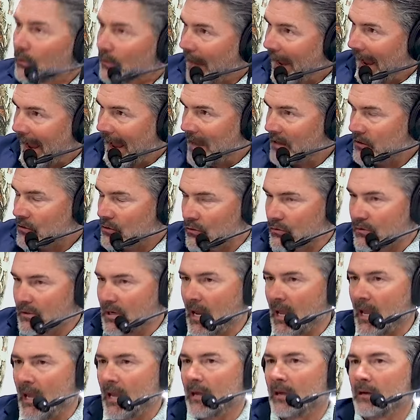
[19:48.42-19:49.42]
to
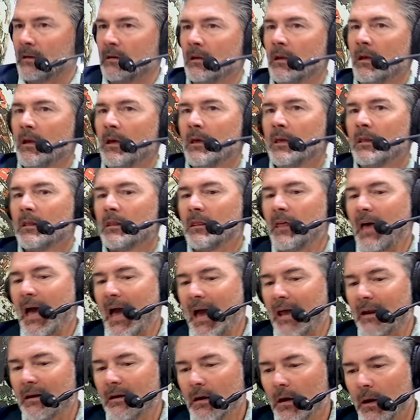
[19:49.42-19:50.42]
ascertain
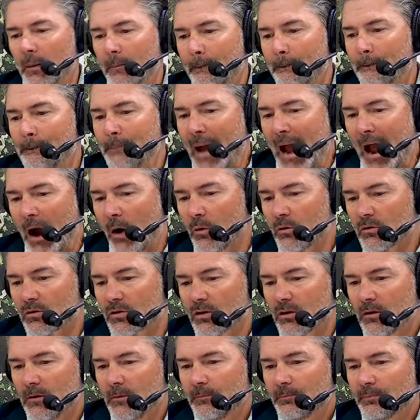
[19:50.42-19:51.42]
that
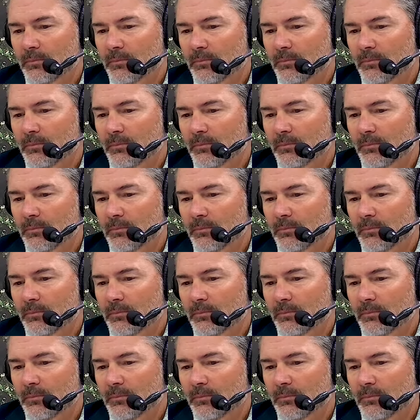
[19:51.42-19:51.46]
about